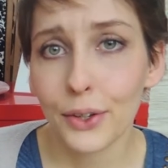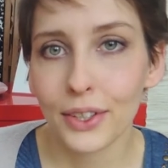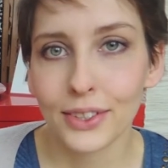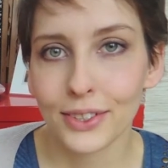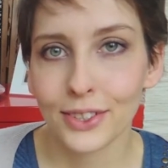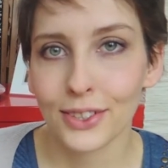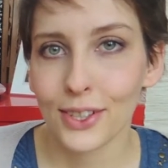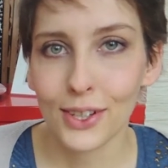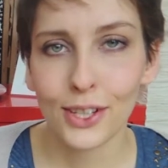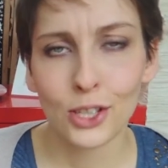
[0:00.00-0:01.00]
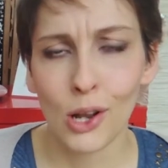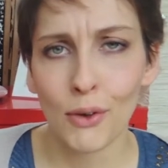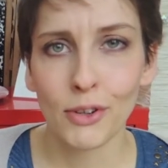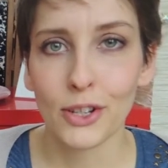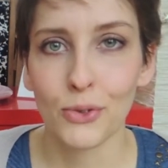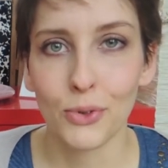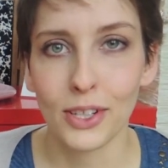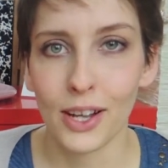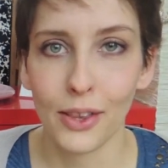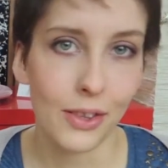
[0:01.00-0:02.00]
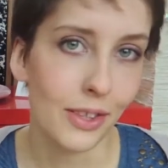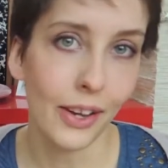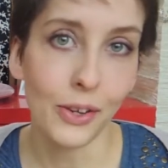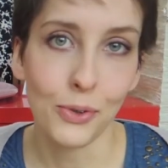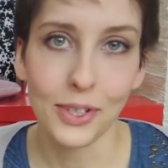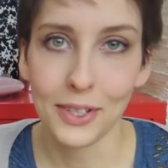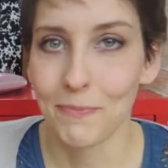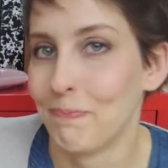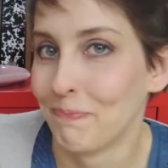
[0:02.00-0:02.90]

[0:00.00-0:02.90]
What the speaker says: it's lovely to read other diaries